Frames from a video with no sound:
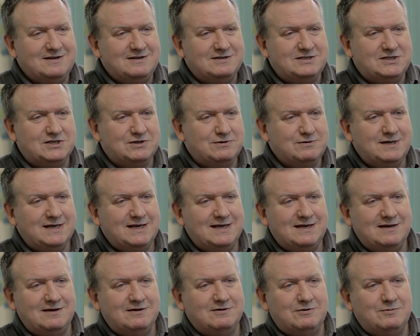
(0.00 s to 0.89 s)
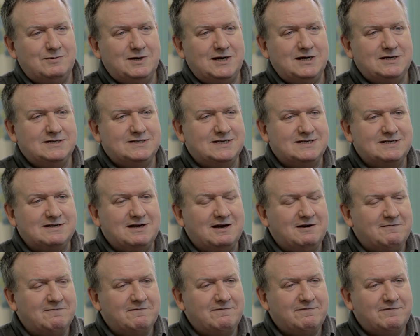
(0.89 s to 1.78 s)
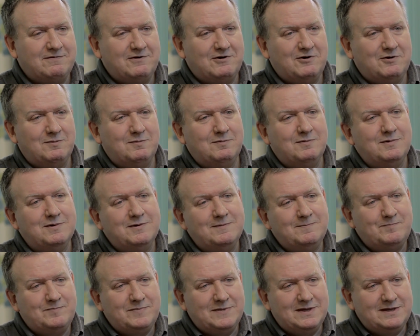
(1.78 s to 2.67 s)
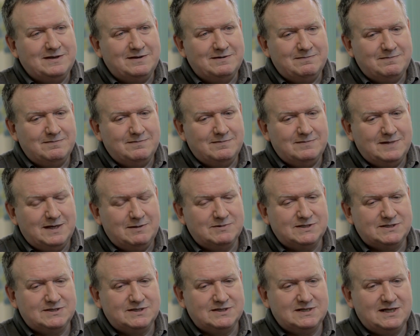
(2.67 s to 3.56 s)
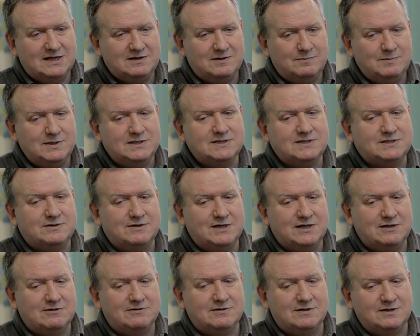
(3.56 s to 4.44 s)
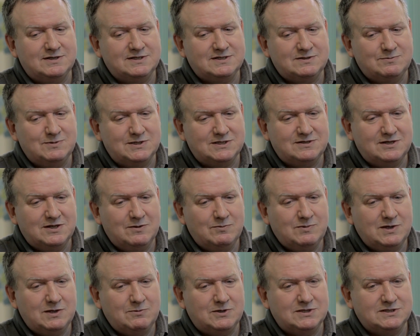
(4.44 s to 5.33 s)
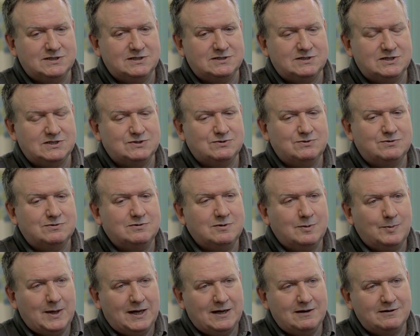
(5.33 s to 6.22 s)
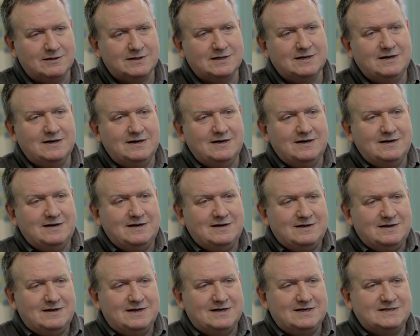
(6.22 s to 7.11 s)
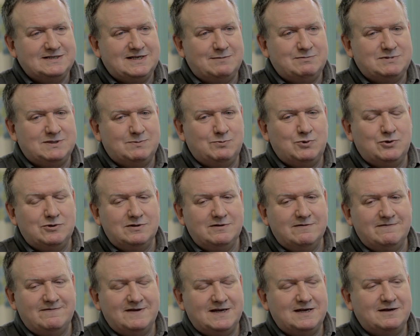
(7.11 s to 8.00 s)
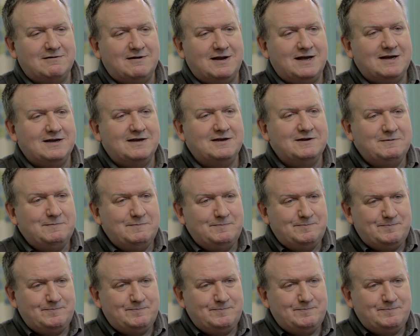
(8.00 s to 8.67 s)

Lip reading: doing or where it had come from. It was just like a mystery illness which nobody wanted to talk about except to point the finger at you.